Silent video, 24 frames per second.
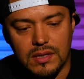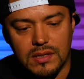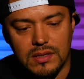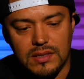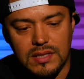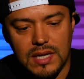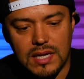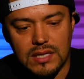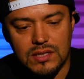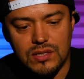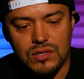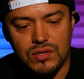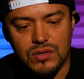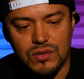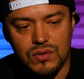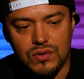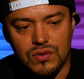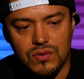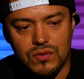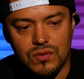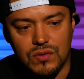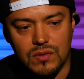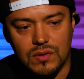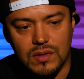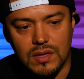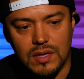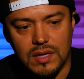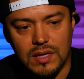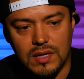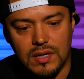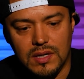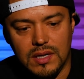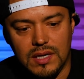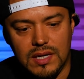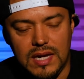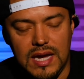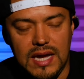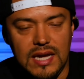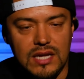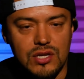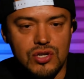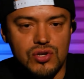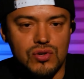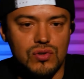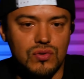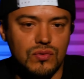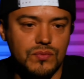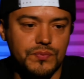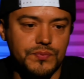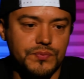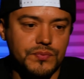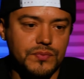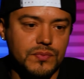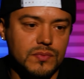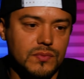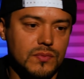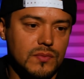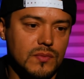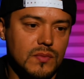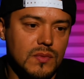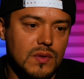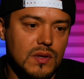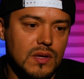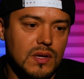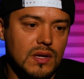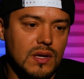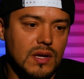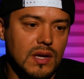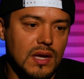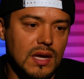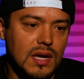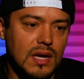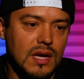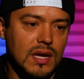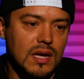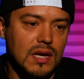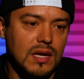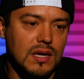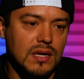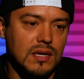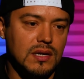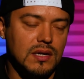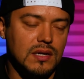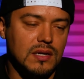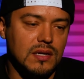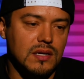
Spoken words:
tattoo an angel. And